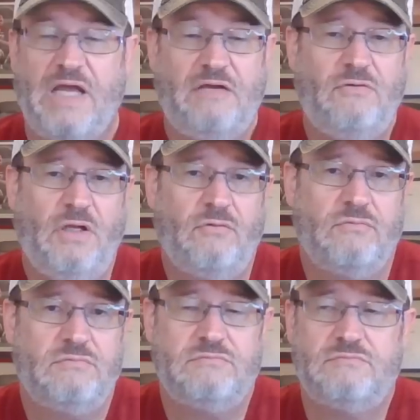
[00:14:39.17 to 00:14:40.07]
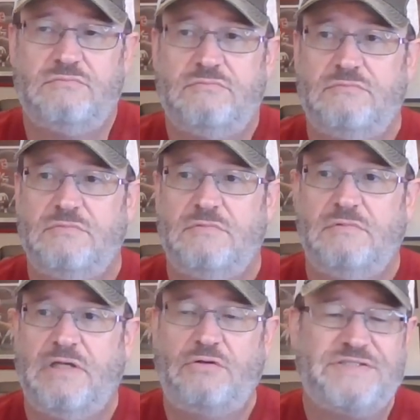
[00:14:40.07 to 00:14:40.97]
I don't know.
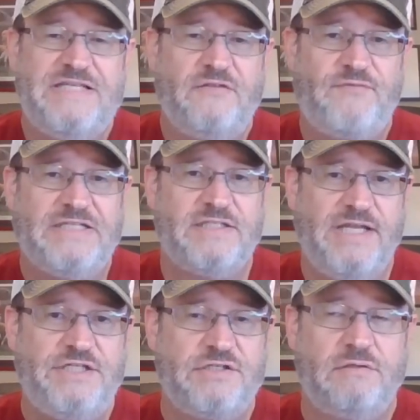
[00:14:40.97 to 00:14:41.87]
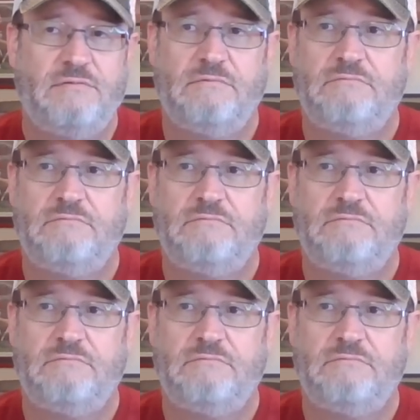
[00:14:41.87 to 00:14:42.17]
I don't see the fascination.